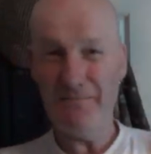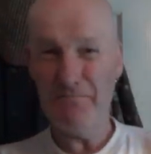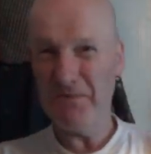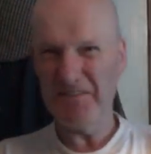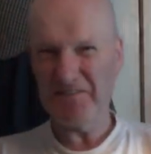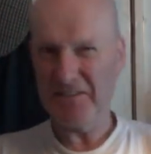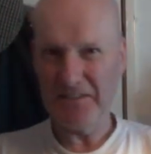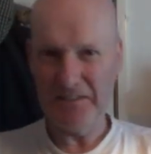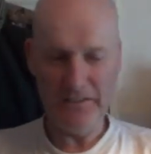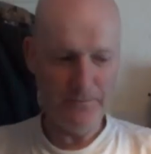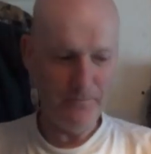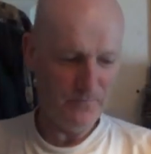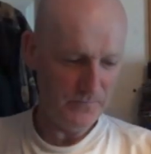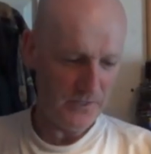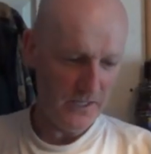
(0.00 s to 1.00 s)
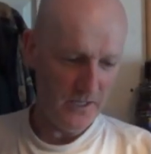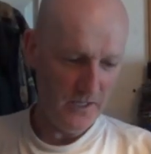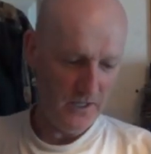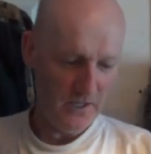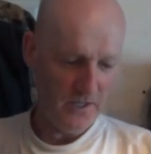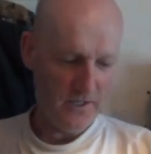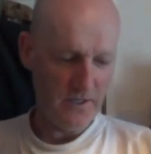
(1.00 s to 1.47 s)
Denbigh Asylum.
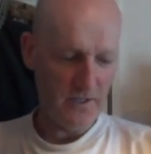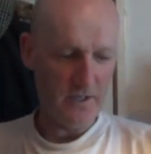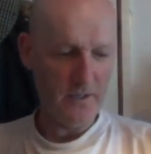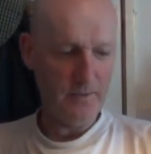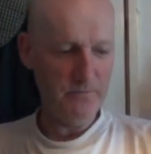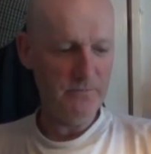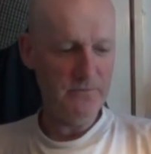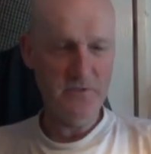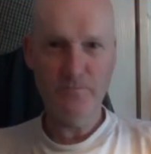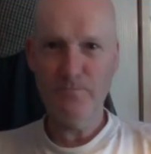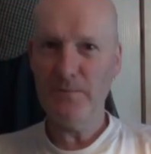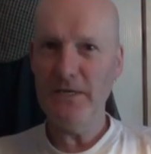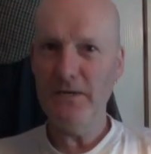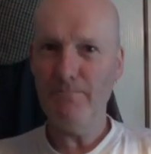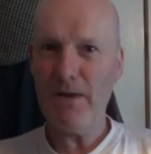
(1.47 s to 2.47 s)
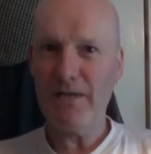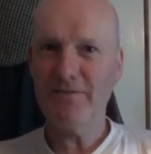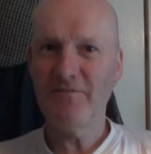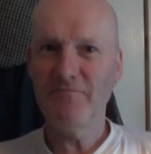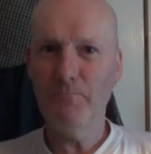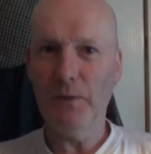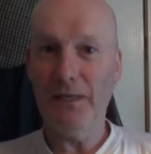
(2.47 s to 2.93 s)
There's been a
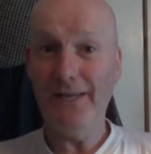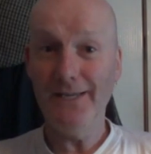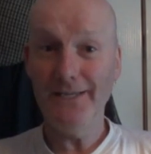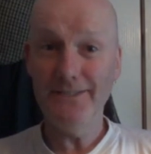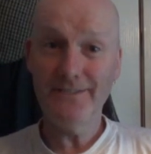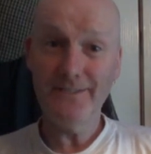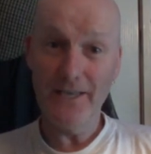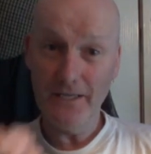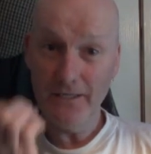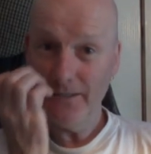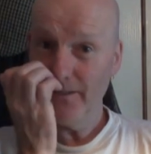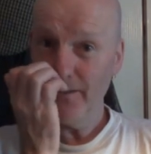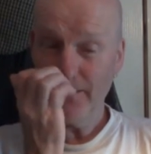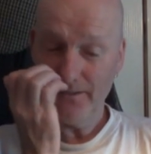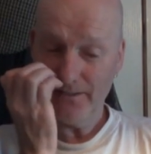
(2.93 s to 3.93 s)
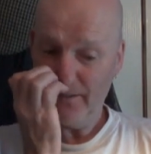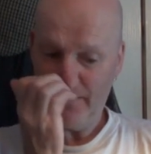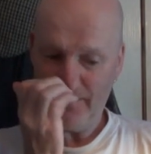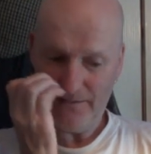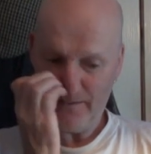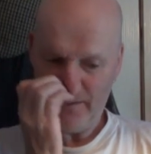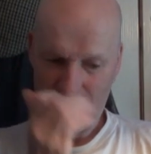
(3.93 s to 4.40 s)
massive blaze there.
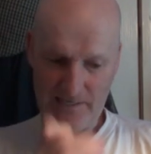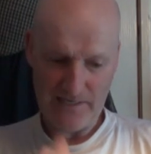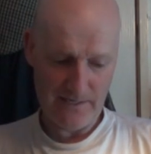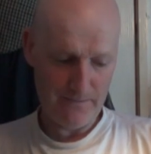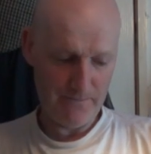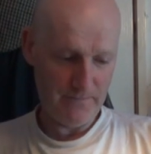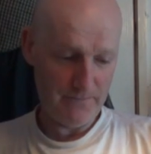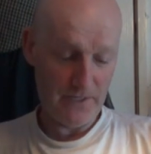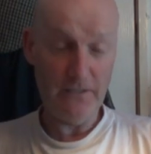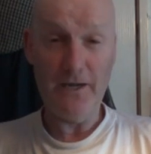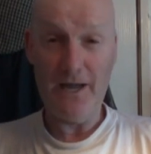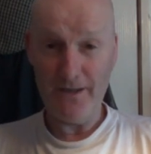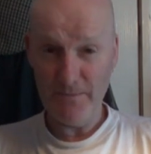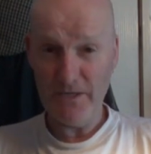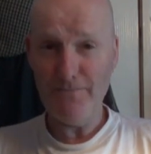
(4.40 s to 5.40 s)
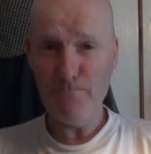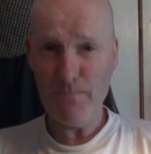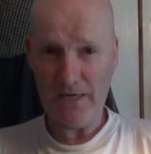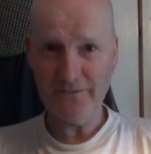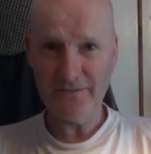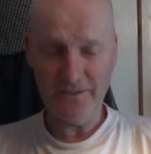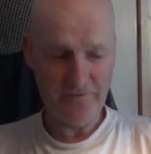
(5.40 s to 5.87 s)
And I
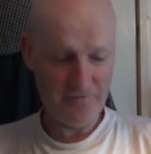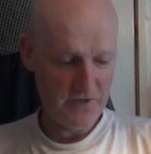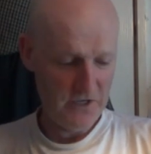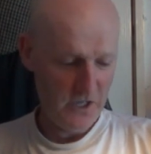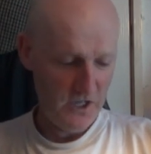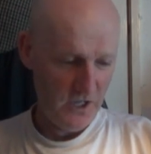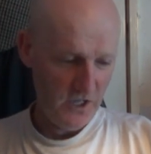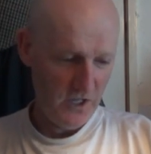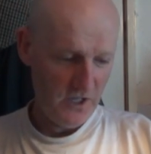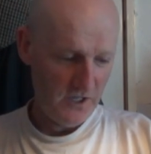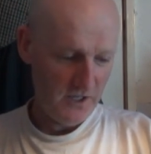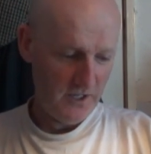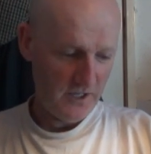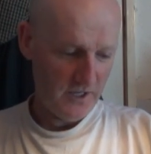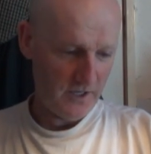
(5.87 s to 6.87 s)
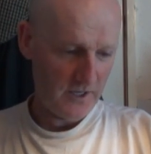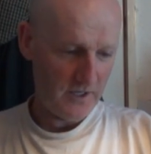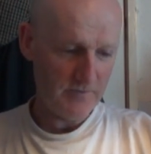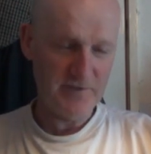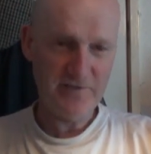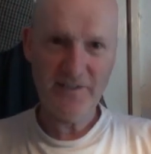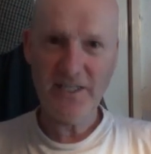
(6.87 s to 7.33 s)
mean massive.
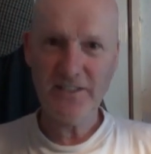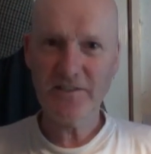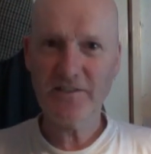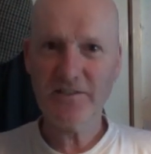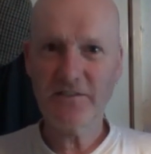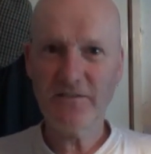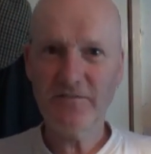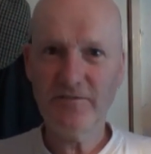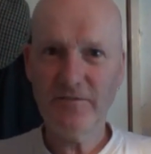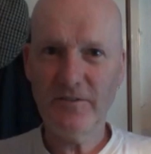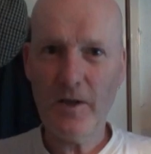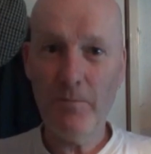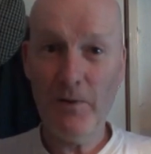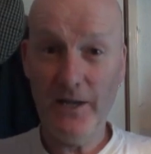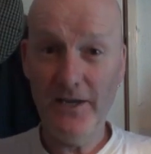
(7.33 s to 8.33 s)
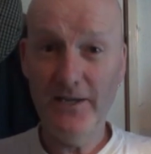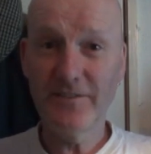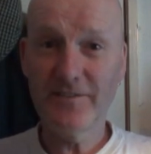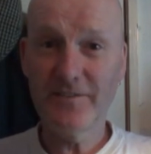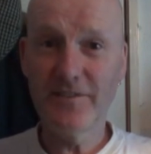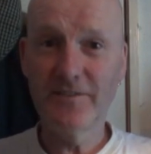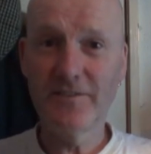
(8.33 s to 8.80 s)
Six
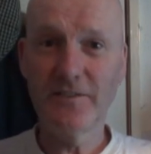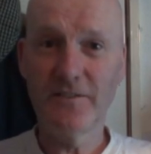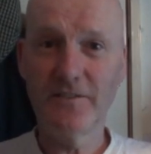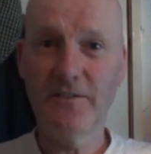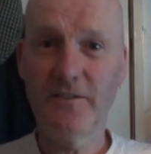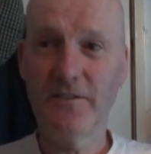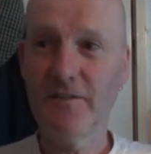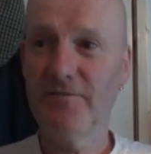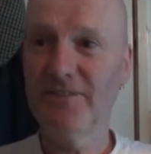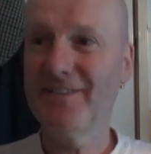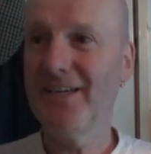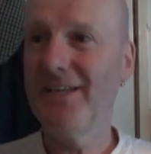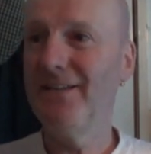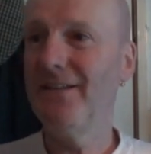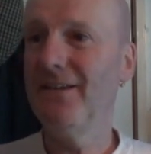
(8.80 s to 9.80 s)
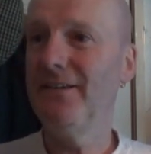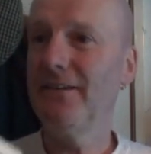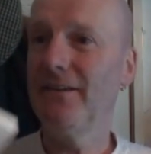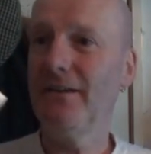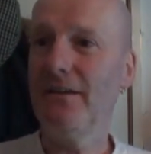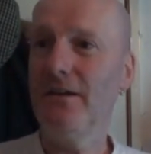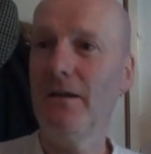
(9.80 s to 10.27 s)
appliances have attended.